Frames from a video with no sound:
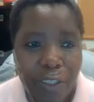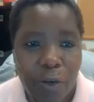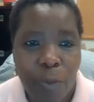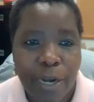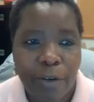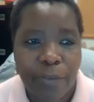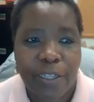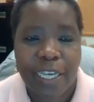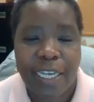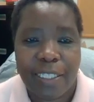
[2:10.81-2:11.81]
So one of the
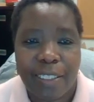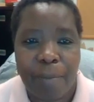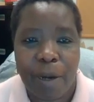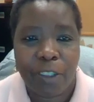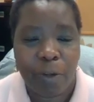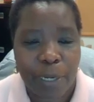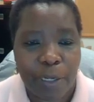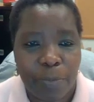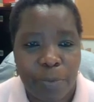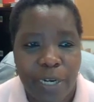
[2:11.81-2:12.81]
things about
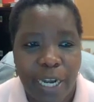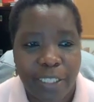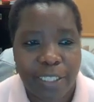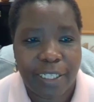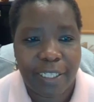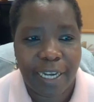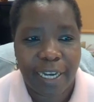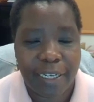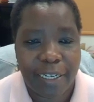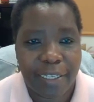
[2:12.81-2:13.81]
tomato production in
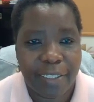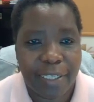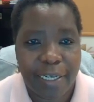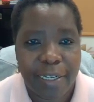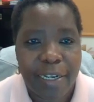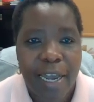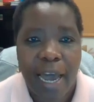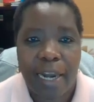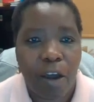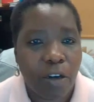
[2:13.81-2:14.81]
Ghana is that
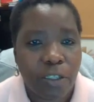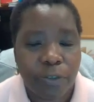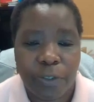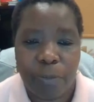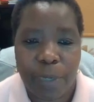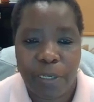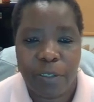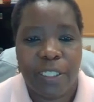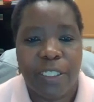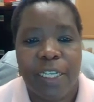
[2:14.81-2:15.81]
a lot of tomato
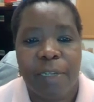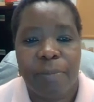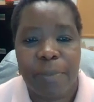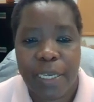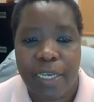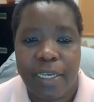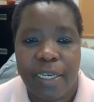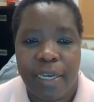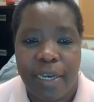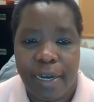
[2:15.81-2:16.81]
is still being